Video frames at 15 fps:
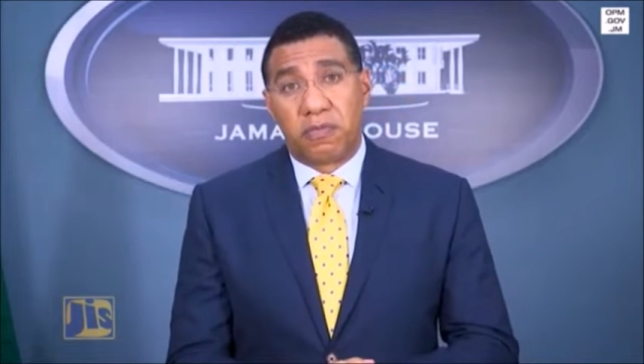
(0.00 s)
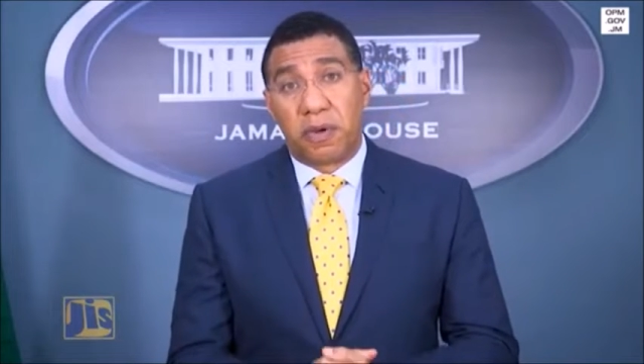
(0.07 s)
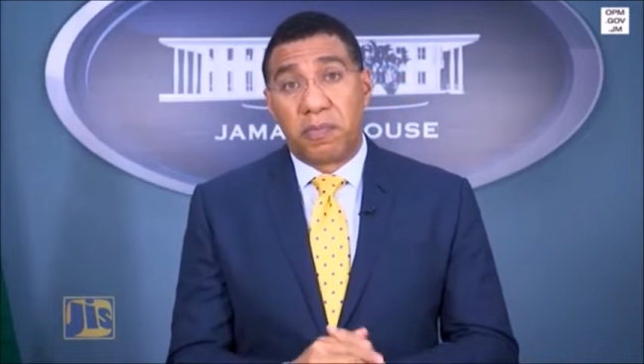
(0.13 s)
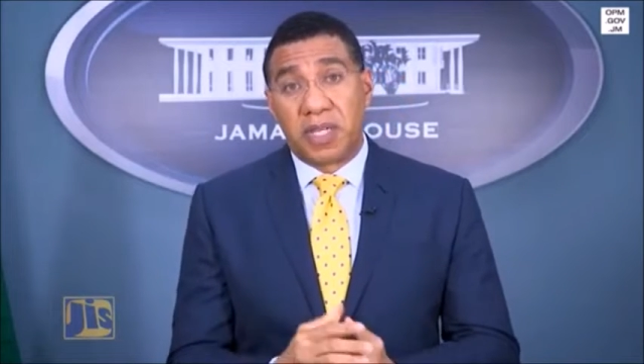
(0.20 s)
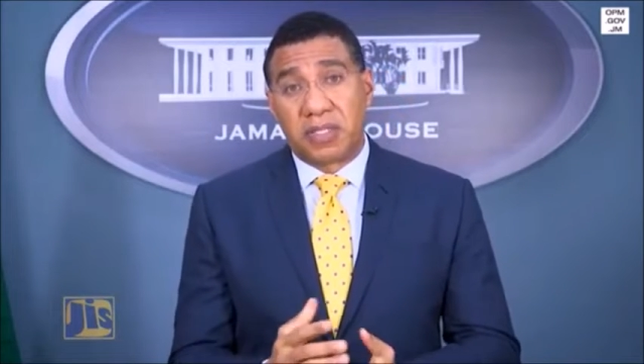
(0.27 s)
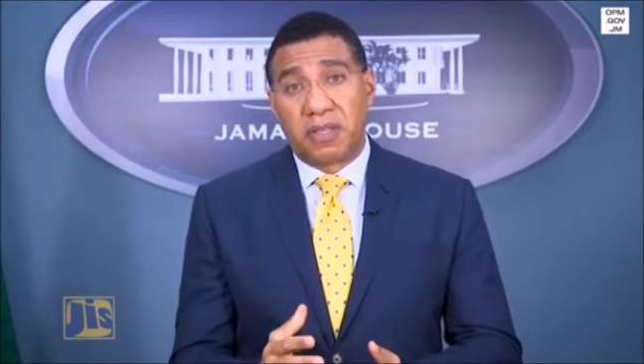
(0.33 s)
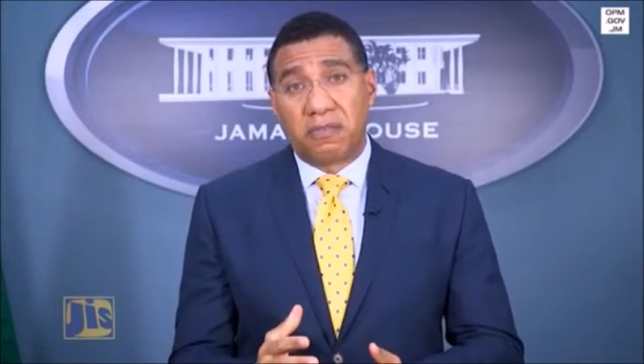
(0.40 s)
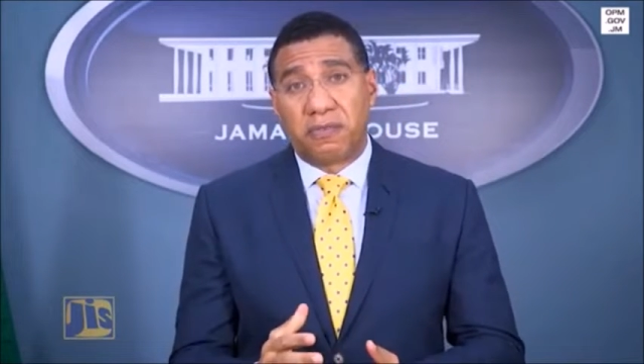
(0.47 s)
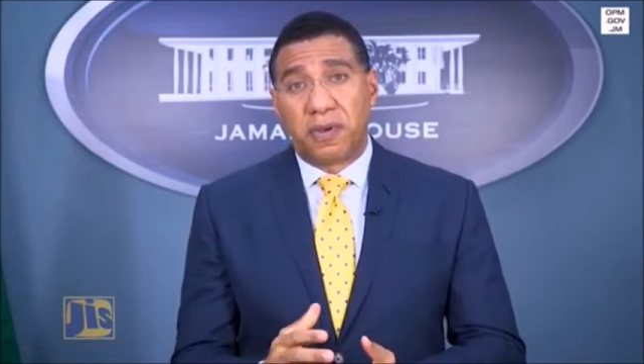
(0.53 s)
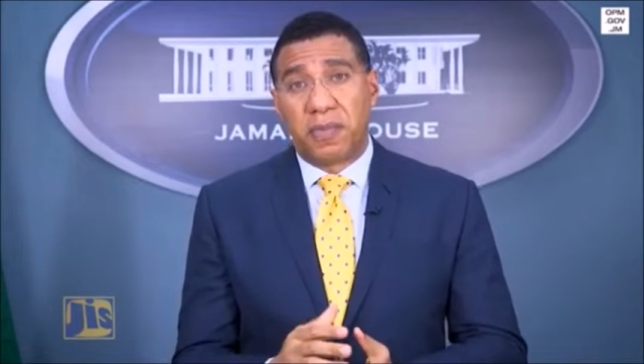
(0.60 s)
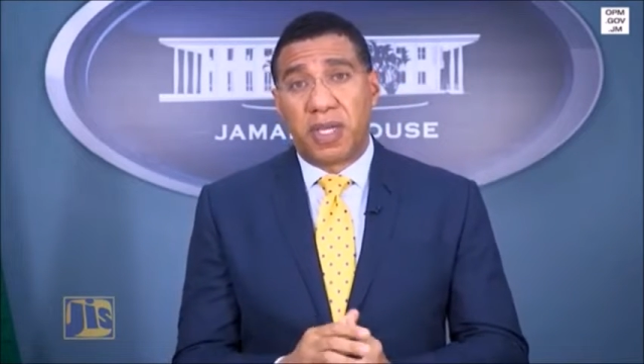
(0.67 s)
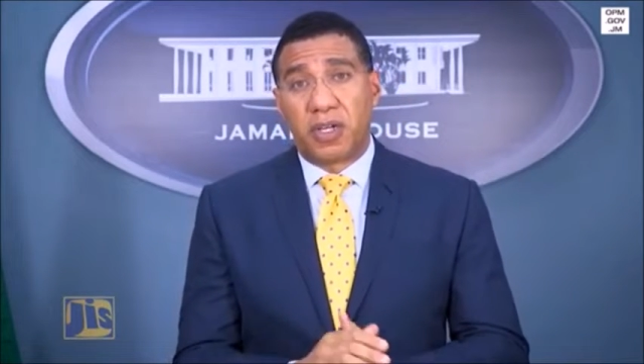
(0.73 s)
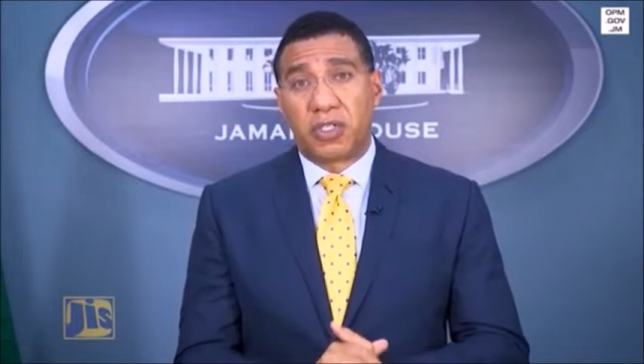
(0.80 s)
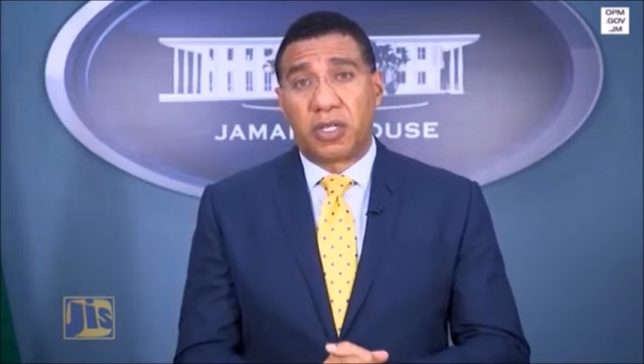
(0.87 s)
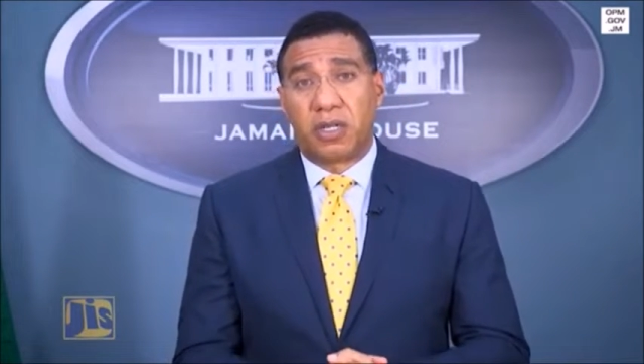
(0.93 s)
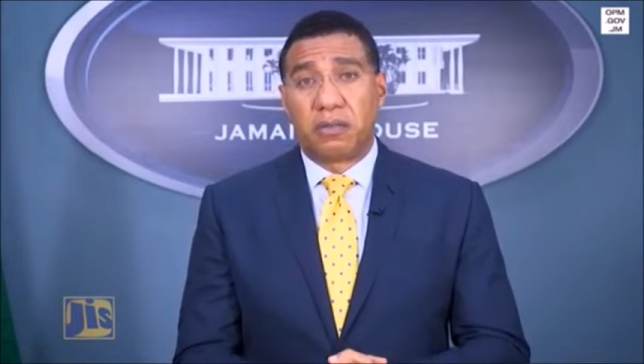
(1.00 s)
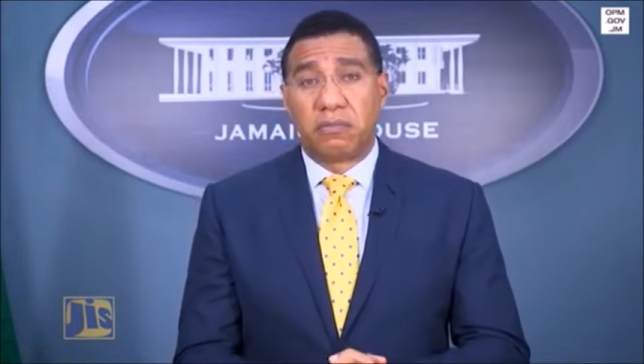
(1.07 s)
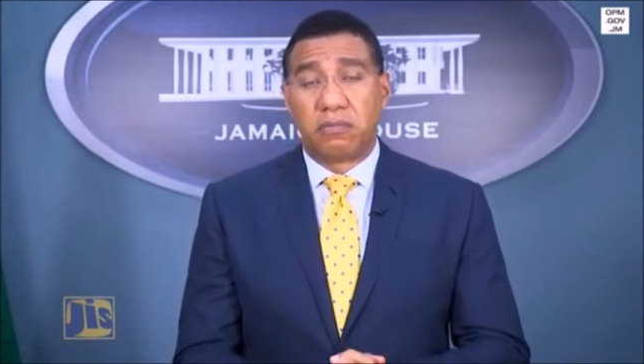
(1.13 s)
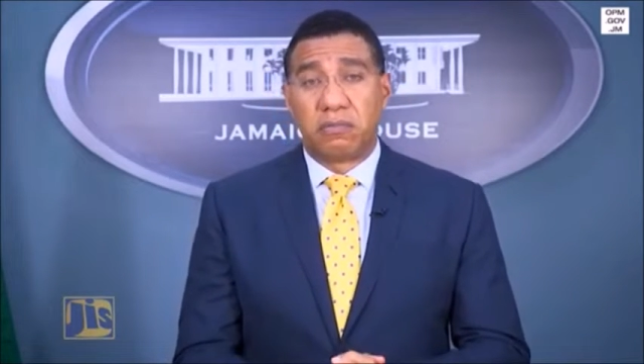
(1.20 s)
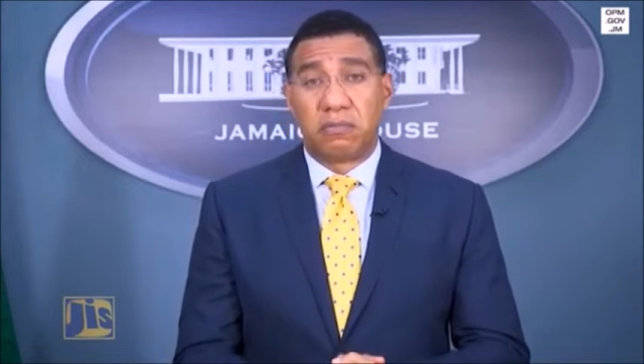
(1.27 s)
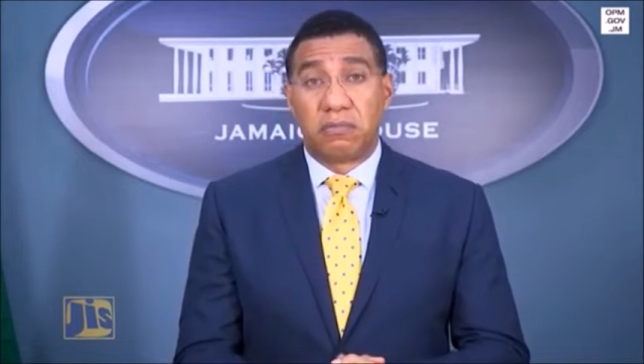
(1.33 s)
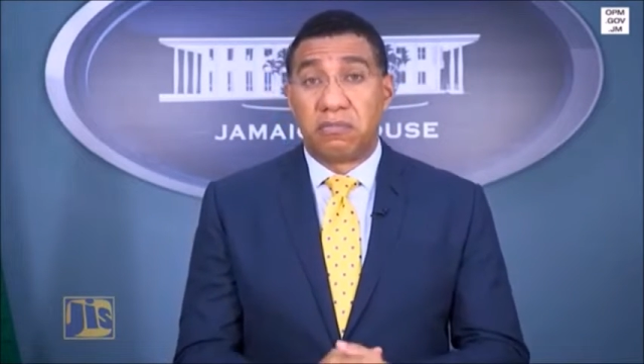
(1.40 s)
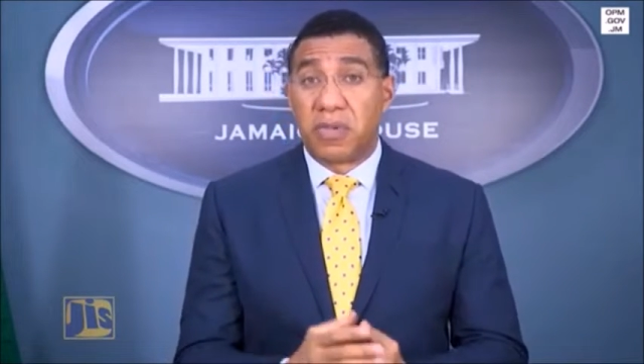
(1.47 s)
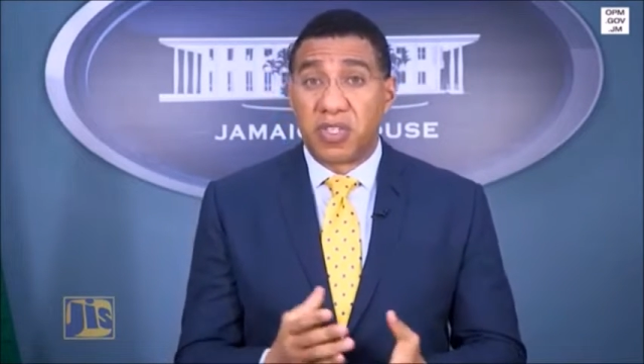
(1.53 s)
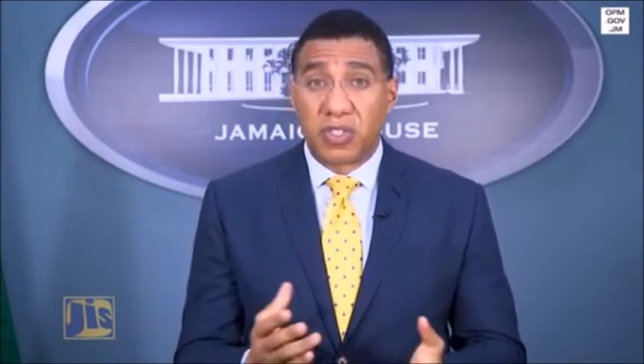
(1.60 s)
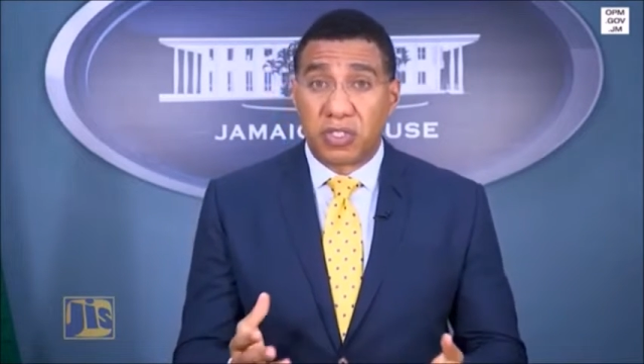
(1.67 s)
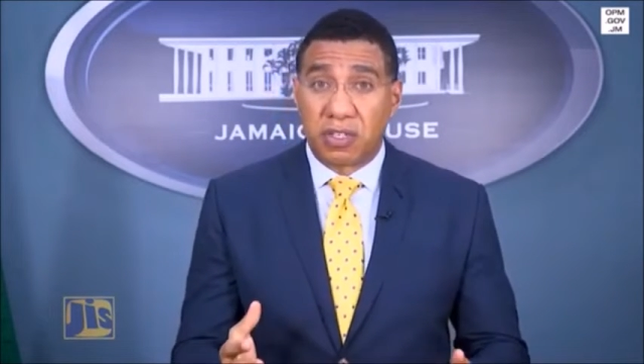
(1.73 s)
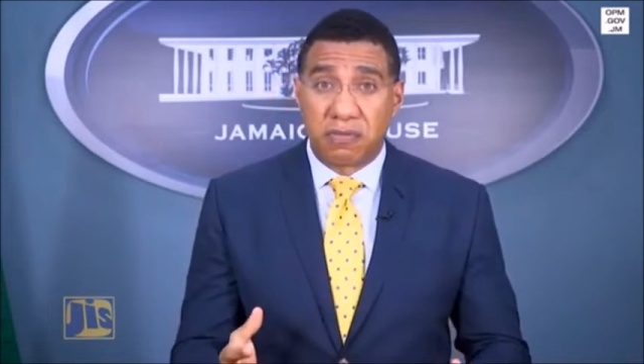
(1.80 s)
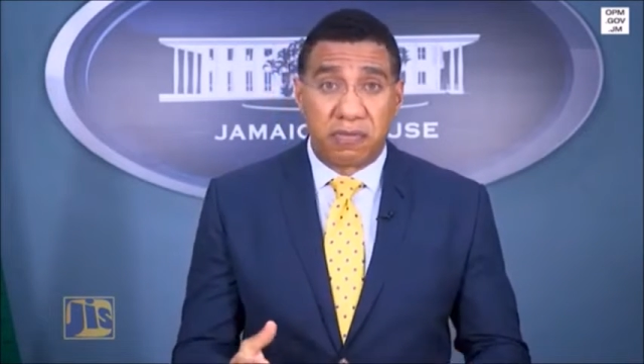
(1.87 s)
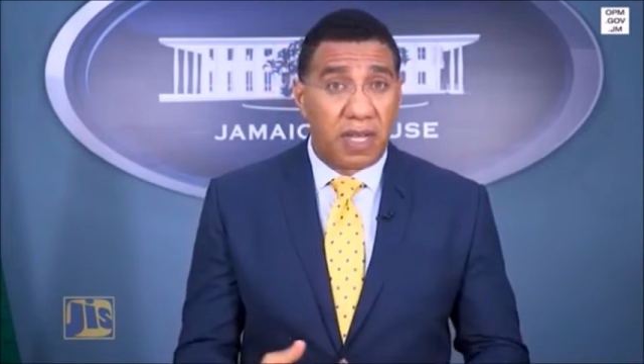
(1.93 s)
the already
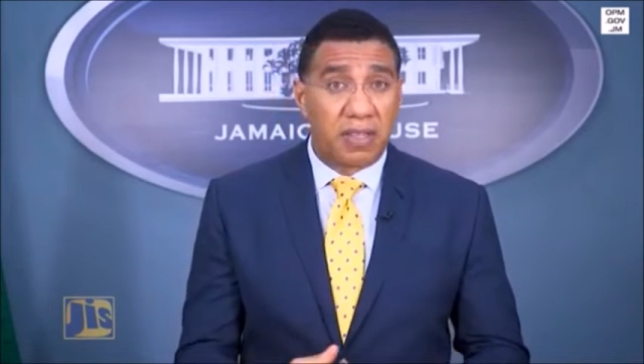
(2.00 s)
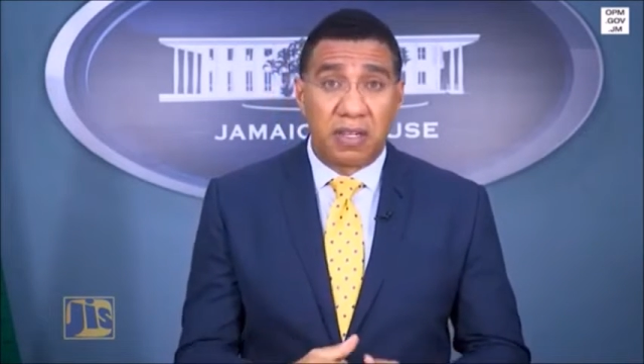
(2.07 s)
stressed